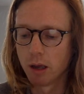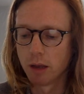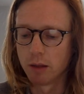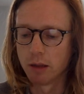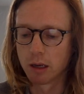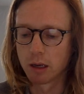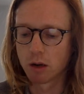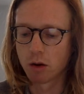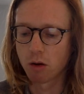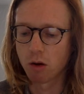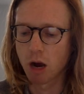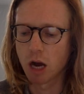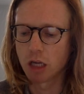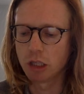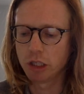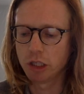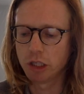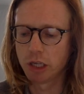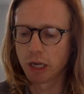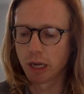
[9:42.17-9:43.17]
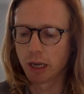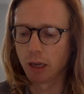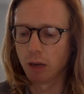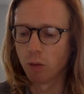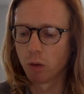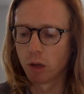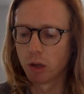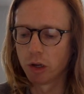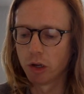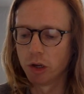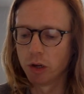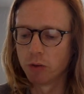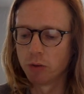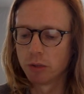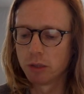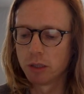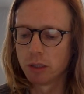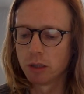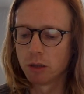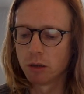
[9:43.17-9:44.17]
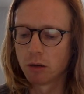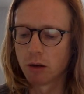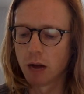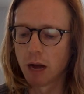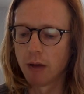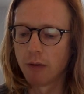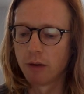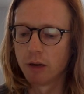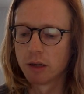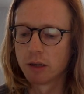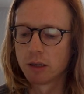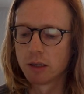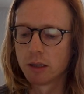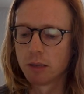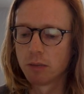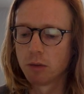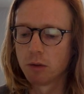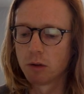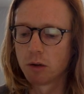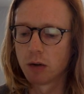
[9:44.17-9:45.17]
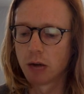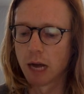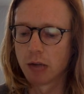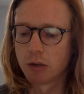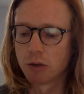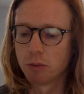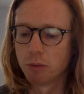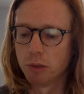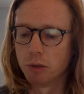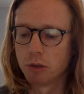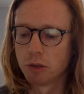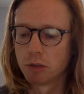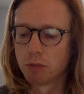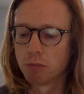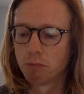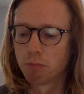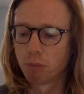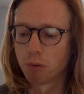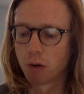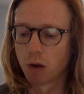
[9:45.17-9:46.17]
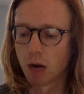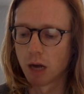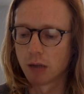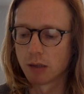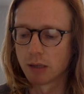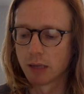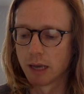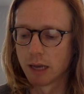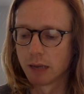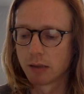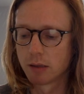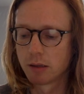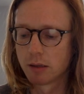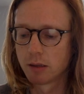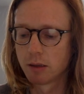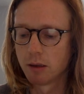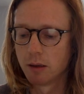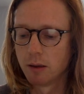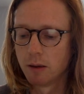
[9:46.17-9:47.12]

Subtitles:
then cross-checking whether you would still arrive at a similar attribution process